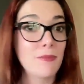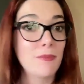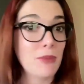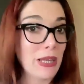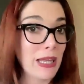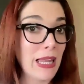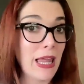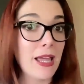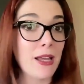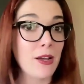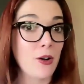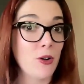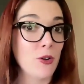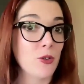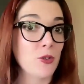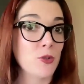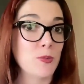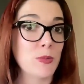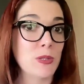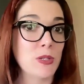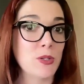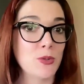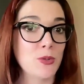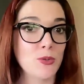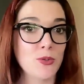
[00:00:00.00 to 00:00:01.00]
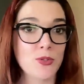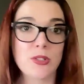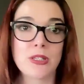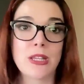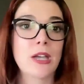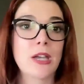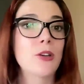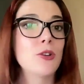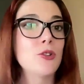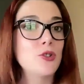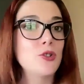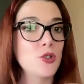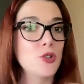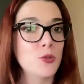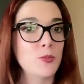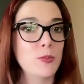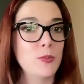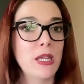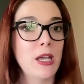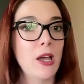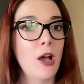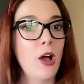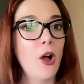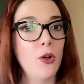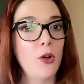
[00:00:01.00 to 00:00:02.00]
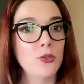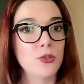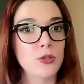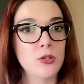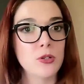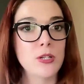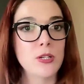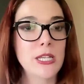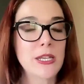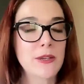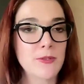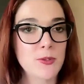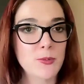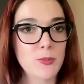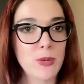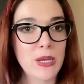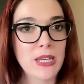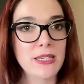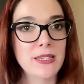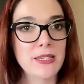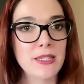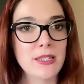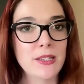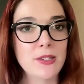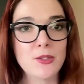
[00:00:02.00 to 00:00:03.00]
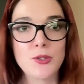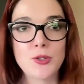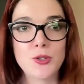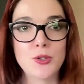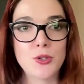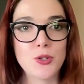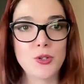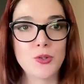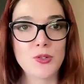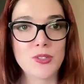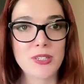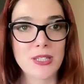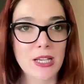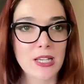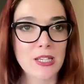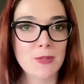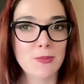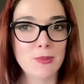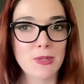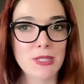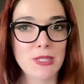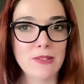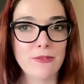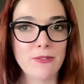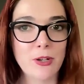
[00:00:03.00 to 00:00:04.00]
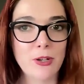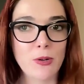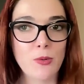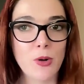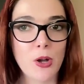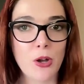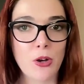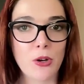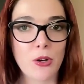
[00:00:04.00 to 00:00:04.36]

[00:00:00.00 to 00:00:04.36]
like hospitals that could just be alternative spaces to do site-specific